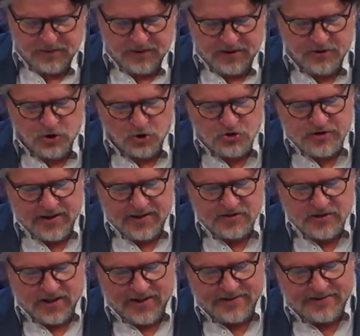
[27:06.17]
In those days
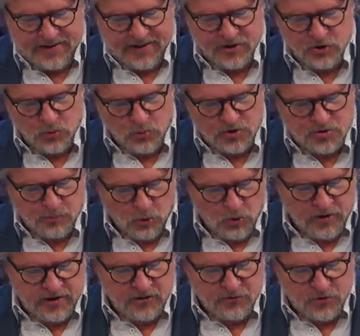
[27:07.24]
I Daniel was
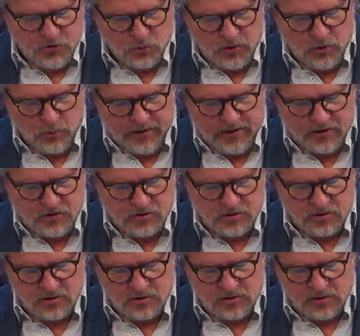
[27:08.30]
mourning for 3 weeks.
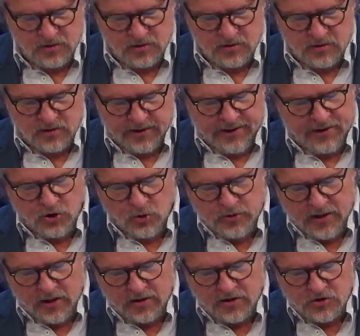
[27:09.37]
I ate no
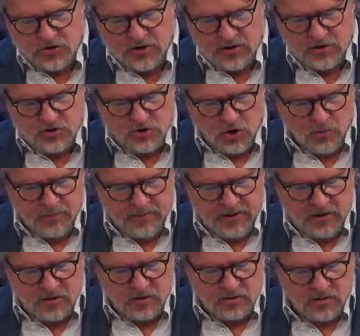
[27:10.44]
delicacies, no
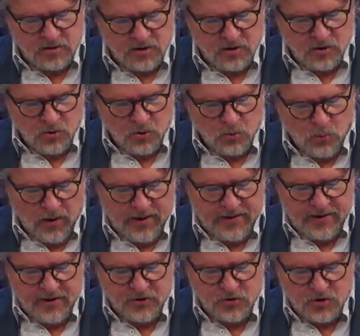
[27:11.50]
meat or wine
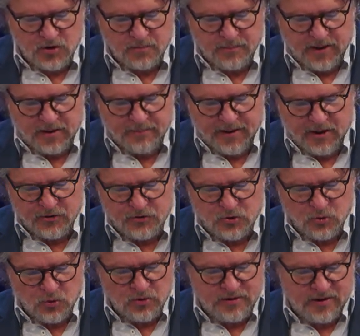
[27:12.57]
entered my mouth,
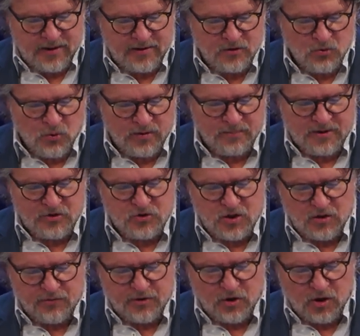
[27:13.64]
nor did I anoint
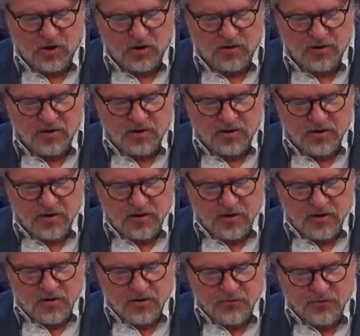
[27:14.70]
myself at all
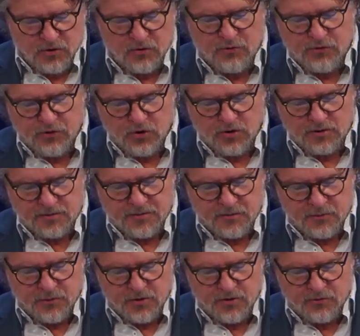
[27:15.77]
for the full
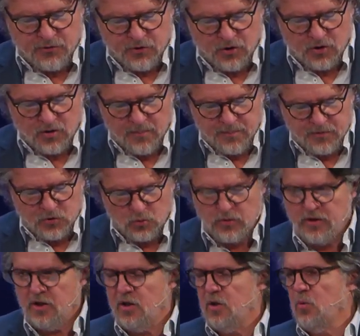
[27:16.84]
for the full
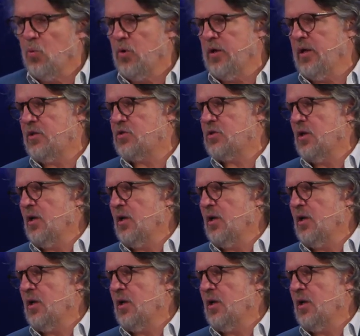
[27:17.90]
3 weeks.